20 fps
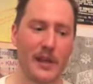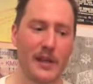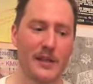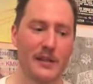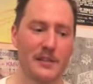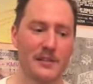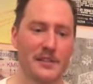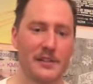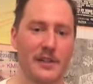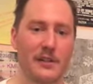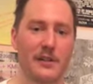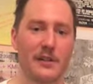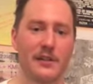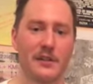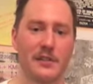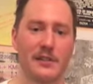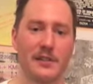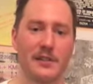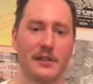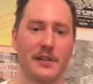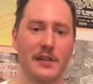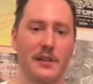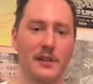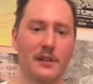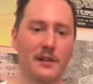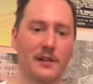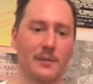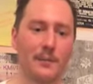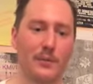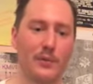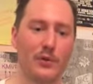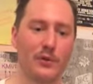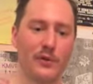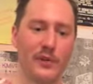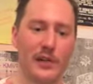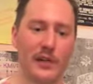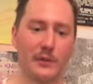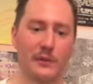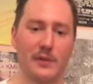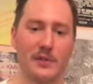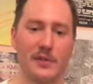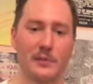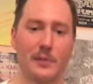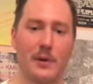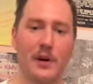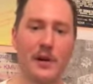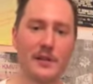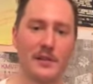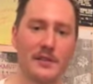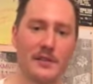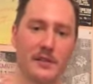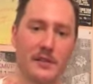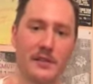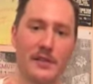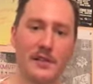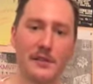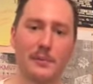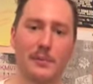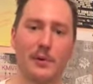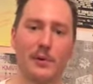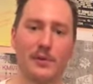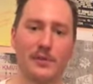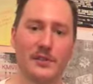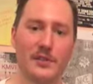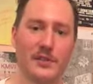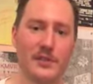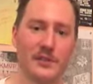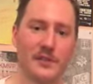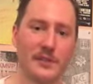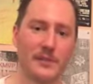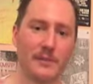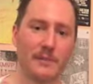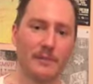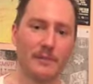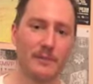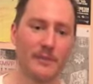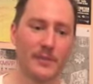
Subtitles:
and the stereocilia are moving in response to these pulses.